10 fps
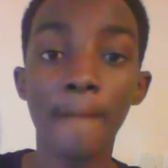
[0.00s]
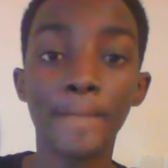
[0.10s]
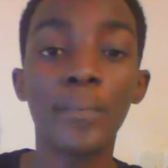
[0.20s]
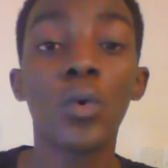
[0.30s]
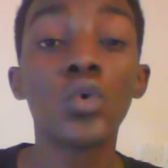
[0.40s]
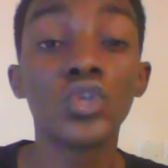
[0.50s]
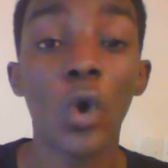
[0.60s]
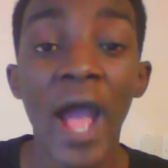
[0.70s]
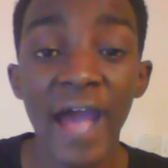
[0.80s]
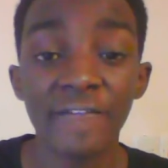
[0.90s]
people who
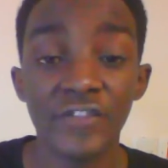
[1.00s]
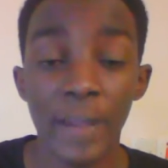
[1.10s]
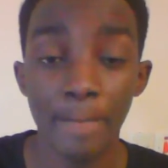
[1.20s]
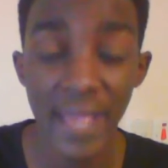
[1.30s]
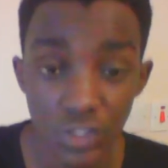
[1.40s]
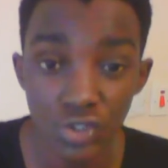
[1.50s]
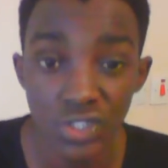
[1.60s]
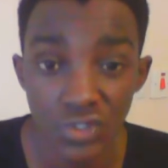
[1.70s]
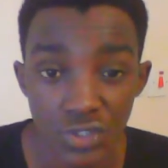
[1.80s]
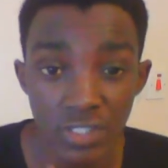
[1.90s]
don't have their best
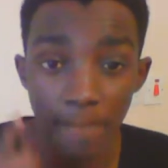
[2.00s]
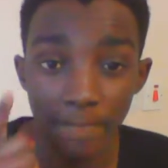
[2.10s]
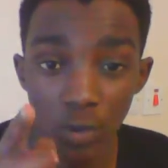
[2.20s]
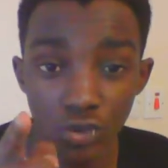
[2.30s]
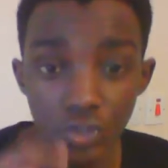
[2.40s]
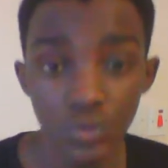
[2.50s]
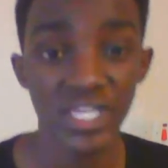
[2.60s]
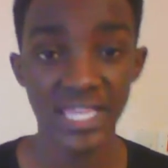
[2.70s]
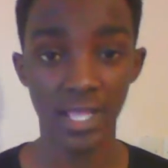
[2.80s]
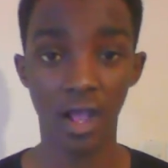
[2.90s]
interest about you
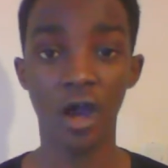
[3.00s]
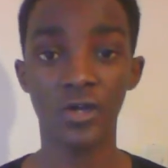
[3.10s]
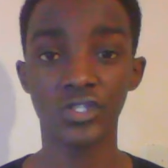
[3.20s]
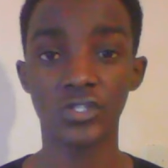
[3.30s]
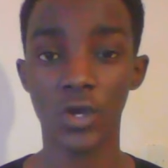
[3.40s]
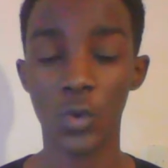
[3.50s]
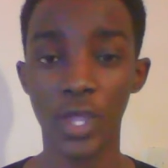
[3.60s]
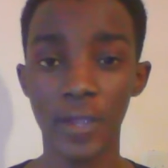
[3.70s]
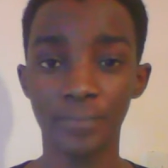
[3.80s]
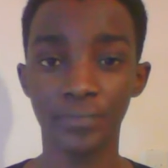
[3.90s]
in their hearts,
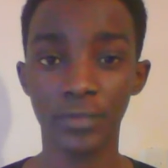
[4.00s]
okay?